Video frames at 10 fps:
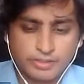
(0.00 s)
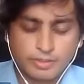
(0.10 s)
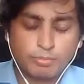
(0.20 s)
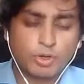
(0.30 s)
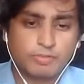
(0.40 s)

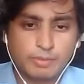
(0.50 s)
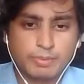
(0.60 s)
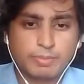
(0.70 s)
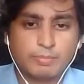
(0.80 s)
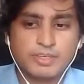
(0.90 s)
The book will
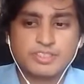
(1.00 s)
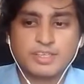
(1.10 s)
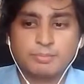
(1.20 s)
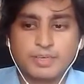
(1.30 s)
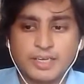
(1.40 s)
be published
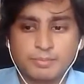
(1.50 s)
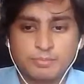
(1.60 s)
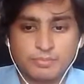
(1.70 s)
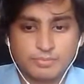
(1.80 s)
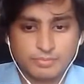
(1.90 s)

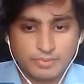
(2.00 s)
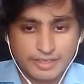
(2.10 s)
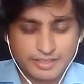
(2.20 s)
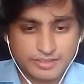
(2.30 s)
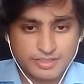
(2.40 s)
sometime
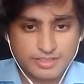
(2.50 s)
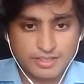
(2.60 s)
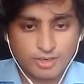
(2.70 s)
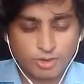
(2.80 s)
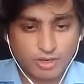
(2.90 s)
later this
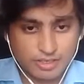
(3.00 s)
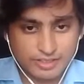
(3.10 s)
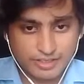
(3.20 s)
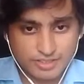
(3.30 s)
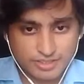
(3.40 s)
year or early
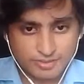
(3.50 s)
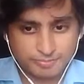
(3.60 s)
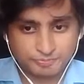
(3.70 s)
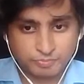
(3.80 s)
next year.